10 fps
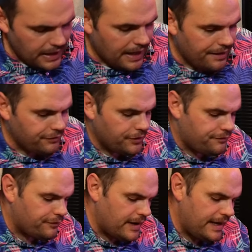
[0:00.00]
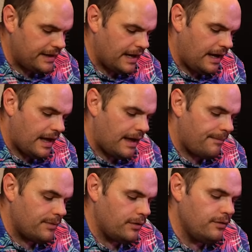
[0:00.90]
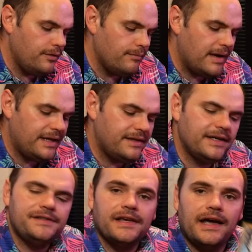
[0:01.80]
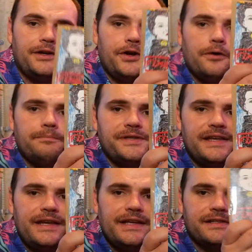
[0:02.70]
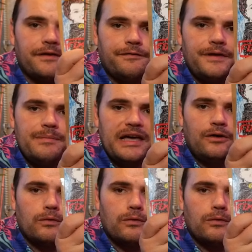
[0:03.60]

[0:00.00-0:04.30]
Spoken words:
I have a good friend who made this dope CD. It's a Female